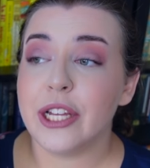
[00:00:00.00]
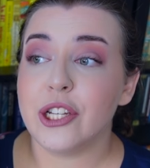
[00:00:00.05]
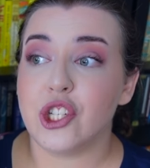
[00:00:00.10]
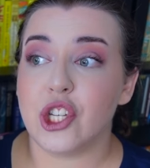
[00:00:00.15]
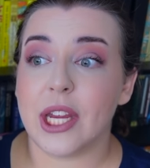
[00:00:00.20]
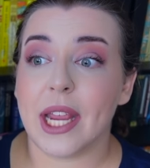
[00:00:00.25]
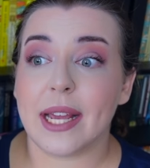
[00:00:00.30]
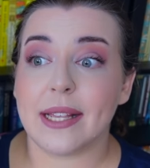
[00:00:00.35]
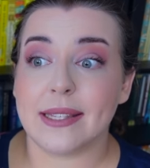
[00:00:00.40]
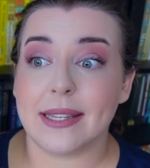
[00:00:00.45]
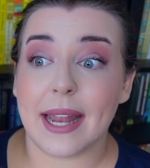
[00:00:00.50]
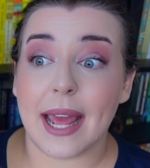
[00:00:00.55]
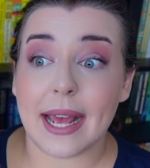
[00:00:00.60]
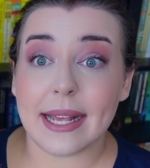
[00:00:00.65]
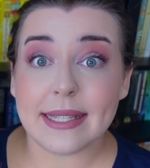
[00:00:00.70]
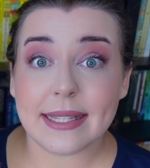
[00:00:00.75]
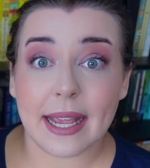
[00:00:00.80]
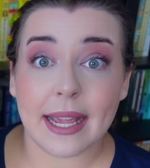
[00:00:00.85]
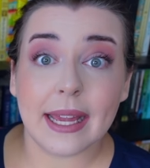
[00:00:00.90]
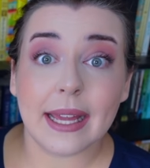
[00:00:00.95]
She has an
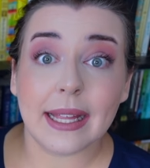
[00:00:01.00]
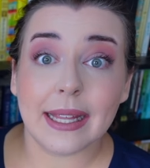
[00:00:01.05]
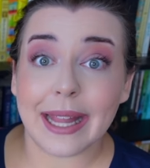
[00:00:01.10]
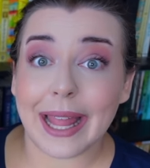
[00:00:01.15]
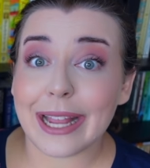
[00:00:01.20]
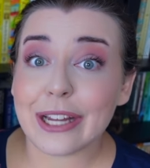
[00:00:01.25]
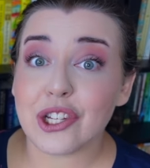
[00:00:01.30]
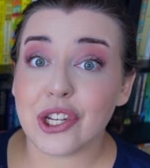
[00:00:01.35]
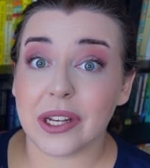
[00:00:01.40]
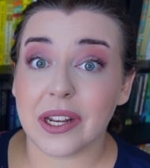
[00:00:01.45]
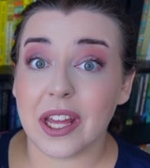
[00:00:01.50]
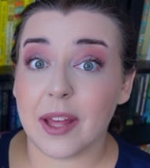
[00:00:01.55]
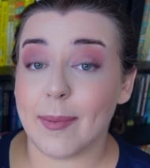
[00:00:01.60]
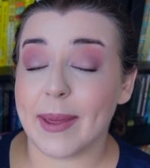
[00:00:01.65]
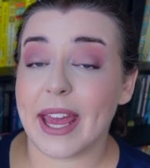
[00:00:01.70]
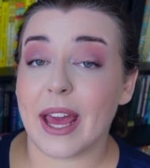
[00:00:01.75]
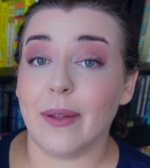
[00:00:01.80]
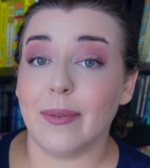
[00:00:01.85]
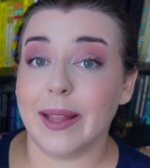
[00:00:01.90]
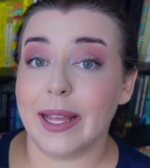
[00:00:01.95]
essay collection
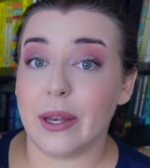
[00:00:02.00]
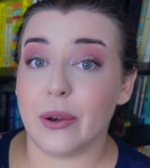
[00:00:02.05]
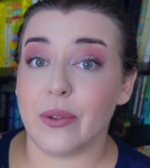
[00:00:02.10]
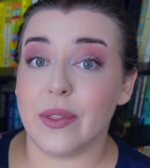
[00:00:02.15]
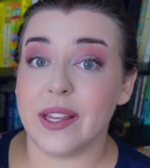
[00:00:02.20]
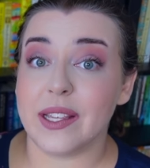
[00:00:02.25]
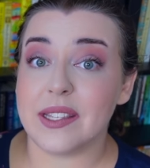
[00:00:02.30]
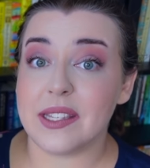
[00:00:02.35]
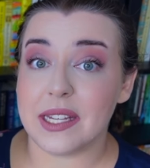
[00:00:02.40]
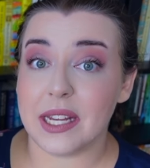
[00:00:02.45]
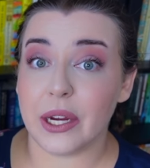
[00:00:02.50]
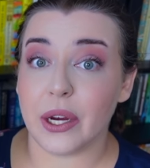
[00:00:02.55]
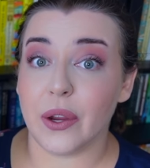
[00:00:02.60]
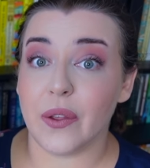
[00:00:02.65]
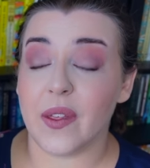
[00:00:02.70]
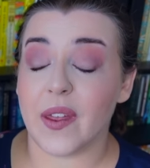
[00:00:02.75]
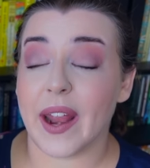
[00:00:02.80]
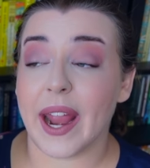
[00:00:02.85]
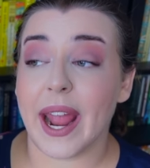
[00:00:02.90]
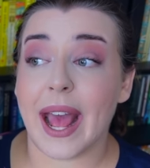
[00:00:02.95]
coming out later this
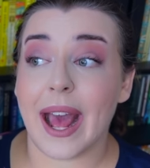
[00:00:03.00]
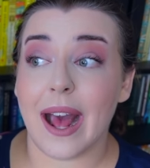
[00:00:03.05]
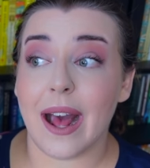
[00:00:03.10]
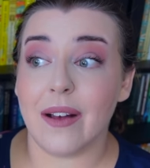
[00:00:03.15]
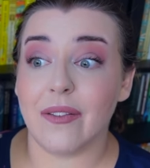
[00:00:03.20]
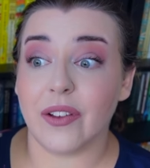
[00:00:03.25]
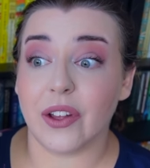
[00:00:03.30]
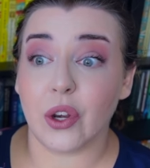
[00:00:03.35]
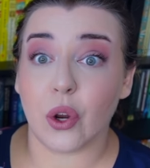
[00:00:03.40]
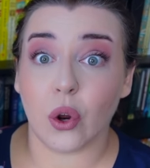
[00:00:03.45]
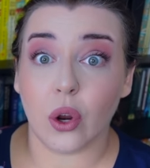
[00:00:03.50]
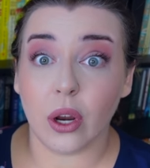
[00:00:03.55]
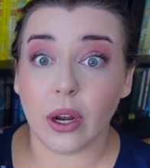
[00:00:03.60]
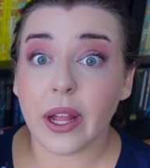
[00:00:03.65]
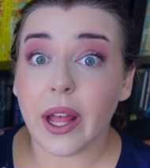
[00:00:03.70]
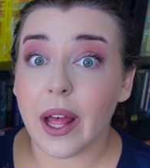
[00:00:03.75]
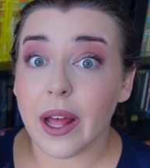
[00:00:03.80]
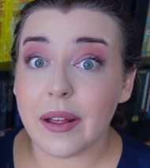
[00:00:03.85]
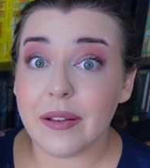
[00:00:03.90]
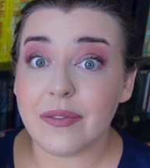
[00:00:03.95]
year that I have an
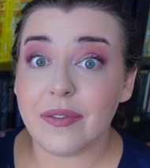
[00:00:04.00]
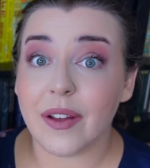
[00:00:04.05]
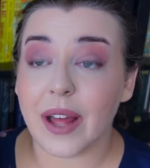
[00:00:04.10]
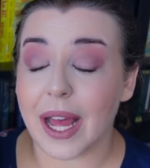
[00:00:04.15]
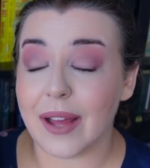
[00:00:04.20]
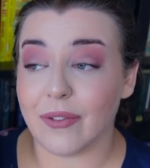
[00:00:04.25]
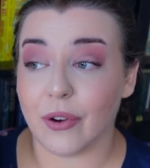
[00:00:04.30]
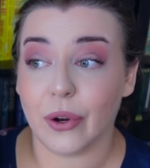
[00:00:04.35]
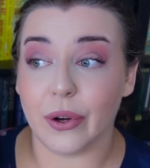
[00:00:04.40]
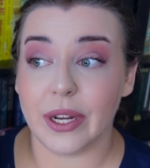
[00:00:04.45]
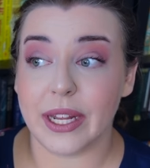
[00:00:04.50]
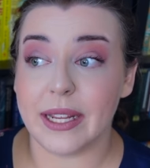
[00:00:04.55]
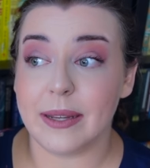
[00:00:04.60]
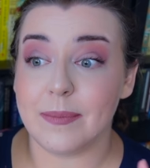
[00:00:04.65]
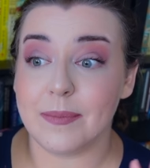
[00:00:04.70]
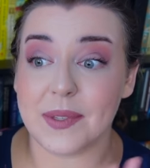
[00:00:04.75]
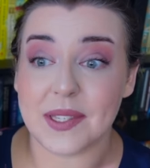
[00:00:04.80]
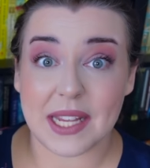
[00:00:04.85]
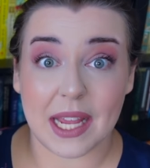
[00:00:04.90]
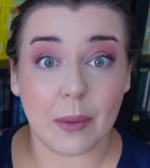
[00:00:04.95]
arc of. I've
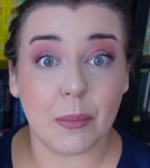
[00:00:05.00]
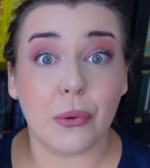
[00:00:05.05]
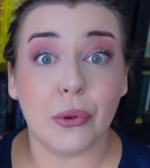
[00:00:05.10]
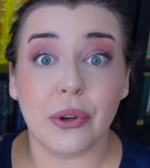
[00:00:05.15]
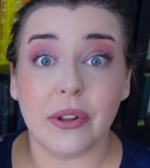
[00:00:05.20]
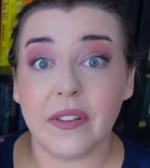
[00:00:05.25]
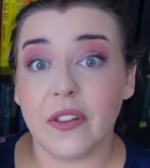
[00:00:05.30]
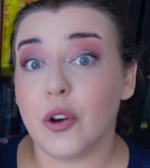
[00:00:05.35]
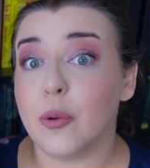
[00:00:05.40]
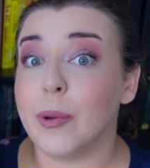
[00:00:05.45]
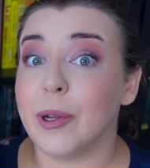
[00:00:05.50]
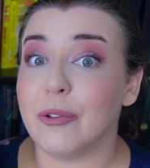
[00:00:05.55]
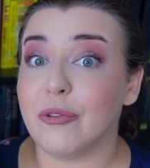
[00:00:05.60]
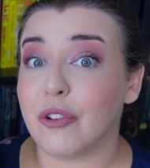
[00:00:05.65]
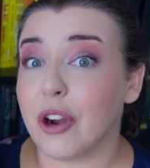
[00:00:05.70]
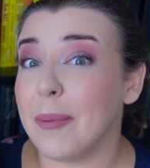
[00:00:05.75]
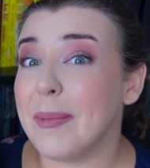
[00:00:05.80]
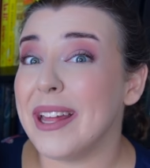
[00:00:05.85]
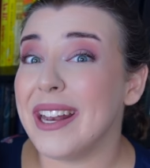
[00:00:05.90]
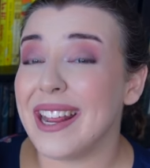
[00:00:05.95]
already sampled a little bit
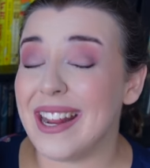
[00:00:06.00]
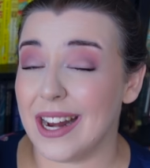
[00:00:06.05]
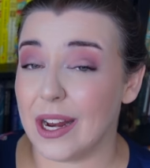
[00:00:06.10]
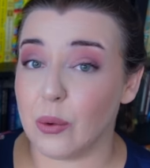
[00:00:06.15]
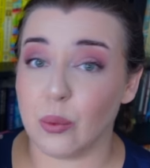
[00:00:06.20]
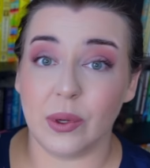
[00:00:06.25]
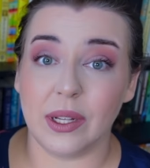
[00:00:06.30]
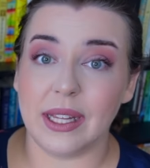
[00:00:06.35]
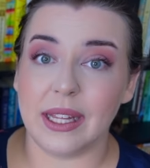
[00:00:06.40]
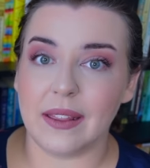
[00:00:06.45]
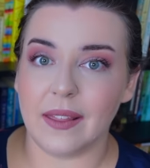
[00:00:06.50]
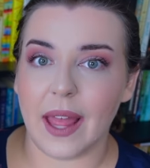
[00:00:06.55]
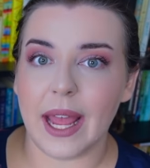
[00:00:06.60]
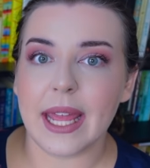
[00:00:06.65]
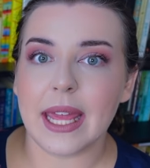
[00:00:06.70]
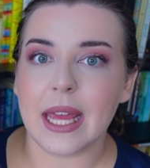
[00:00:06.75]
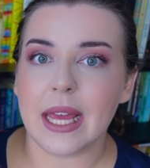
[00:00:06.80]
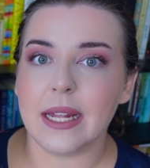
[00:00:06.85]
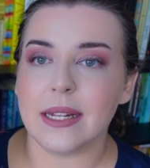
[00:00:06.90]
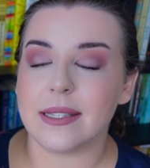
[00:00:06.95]
from it and I really
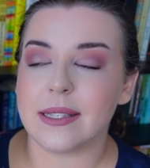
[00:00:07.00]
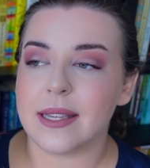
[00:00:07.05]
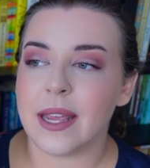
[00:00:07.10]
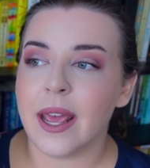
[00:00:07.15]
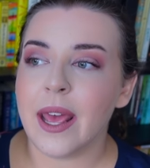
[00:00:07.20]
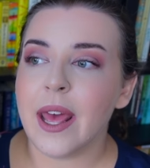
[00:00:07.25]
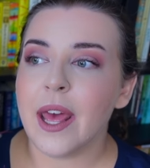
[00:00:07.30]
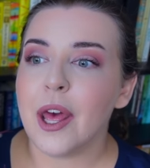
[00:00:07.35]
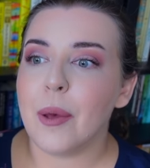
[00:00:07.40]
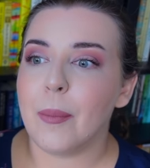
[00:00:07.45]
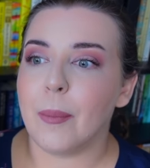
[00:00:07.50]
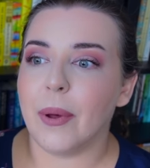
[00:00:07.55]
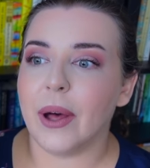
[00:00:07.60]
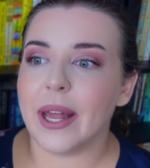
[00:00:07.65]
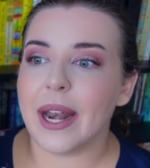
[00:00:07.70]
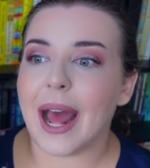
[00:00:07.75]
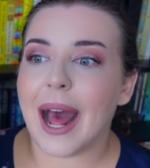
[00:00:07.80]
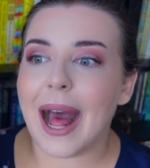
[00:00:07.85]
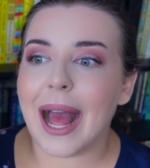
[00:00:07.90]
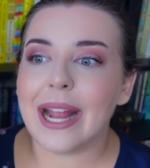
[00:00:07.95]
like it,
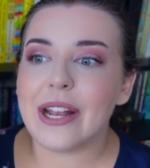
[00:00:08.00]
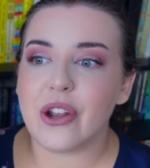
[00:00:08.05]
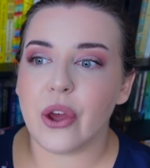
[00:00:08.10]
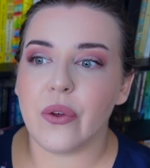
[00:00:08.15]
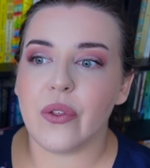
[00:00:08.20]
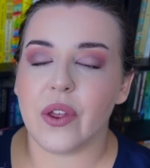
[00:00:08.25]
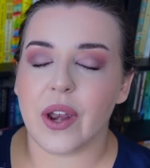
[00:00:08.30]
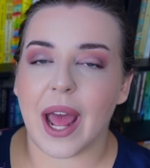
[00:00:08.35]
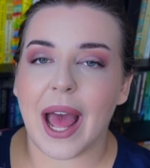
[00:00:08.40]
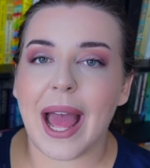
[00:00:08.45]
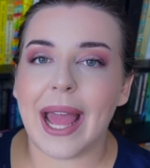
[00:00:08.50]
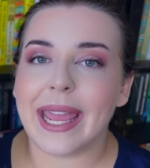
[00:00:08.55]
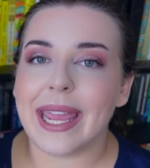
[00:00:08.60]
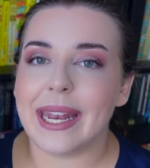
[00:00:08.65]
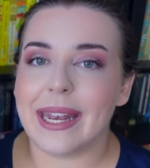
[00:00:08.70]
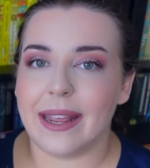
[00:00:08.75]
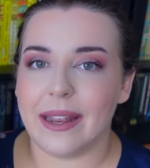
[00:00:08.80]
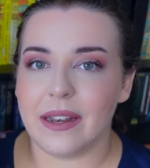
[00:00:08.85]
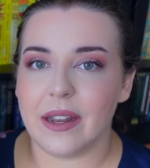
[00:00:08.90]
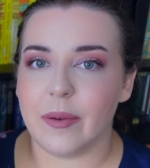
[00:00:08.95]
but I know that I
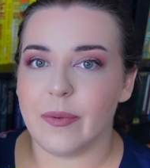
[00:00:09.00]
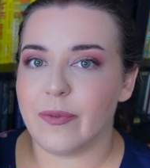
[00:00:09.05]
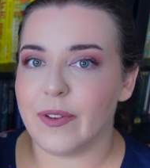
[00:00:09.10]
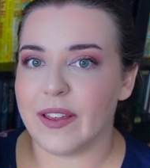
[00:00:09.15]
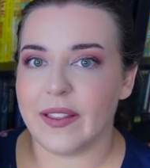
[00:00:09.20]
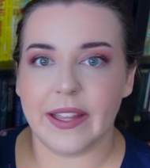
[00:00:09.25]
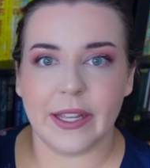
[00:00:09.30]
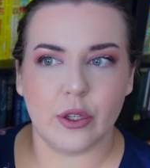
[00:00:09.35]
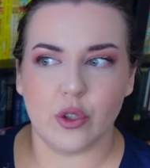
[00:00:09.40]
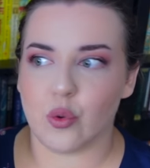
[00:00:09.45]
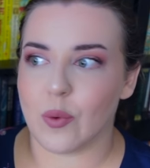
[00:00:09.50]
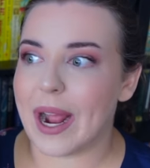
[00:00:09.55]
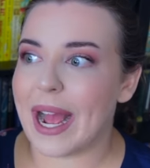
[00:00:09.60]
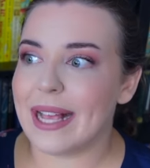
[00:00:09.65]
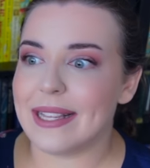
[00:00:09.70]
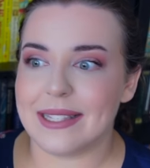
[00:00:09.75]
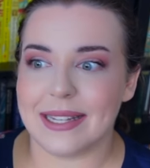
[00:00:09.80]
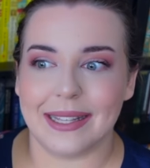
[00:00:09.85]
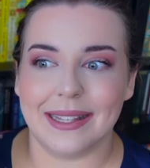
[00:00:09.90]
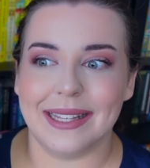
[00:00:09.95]
can end up feeling
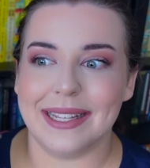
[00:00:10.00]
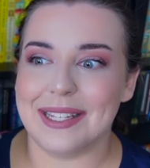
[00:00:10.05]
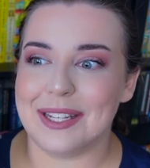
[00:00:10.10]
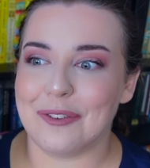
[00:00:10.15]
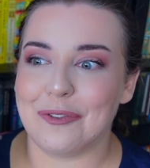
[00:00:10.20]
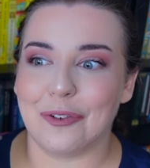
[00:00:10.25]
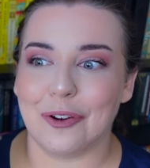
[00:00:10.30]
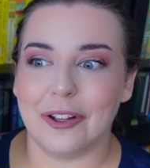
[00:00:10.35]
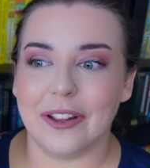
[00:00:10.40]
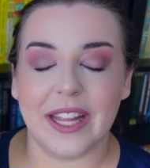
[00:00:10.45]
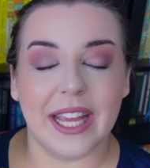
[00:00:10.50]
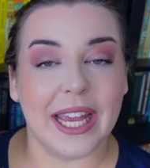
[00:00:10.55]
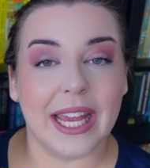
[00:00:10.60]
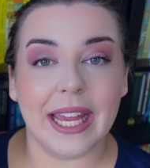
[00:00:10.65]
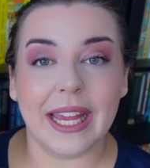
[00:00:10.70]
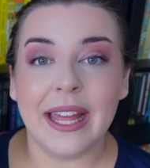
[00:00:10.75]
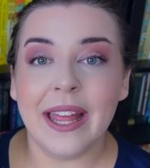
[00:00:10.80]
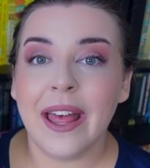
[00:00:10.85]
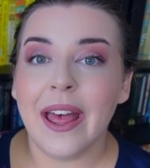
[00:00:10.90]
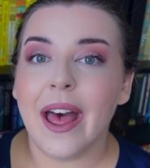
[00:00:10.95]
drastically
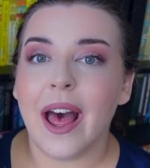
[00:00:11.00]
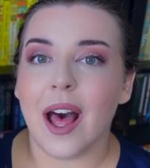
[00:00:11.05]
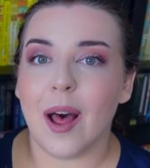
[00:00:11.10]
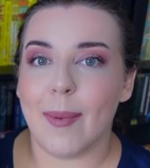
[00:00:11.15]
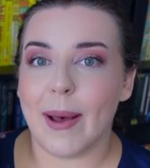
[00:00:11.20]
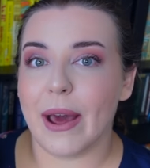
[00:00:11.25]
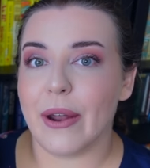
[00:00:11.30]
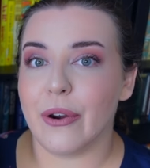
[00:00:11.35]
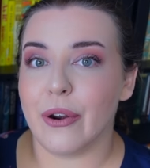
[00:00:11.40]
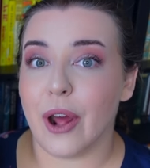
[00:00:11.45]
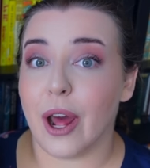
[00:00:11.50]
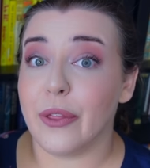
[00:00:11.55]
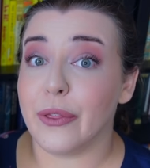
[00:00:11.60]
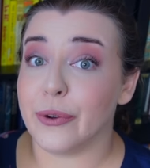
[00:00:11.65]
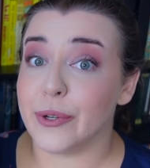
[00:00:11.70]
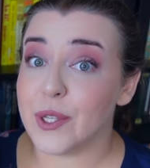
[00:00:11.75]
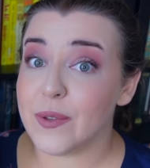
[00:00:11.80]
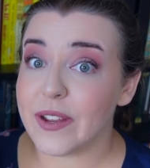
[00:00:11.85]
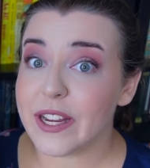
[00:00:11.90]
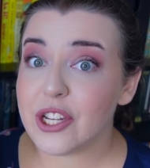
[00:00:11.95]
differently about an
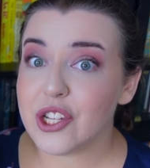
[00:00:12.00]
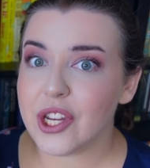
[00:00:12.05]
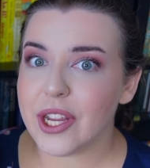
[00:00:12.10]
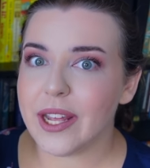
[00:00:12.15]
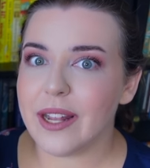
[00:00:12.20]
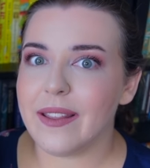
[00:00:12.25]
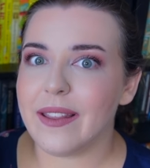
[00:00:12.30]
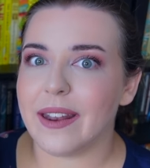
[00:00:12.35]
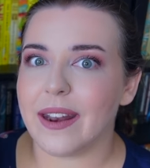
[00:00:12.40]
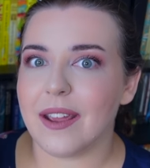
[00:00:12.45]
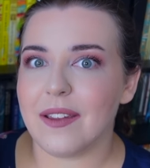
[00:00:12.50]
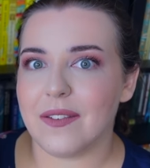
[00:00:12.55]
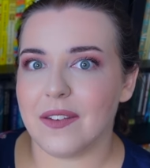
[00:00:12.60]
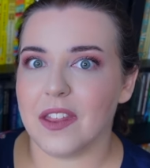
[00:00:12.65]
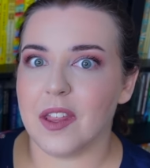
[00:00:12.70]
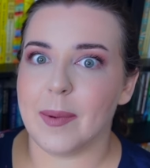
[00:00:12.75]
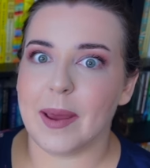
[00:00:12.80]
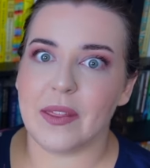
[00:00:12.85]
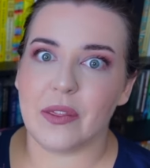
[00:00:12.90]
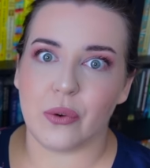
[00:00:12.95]
author's fiction than I
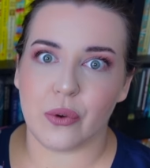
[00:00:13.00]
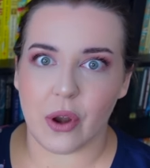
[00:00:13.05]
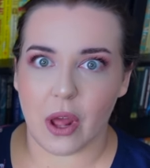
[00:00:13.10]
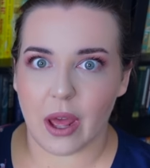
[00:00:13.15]
feel about their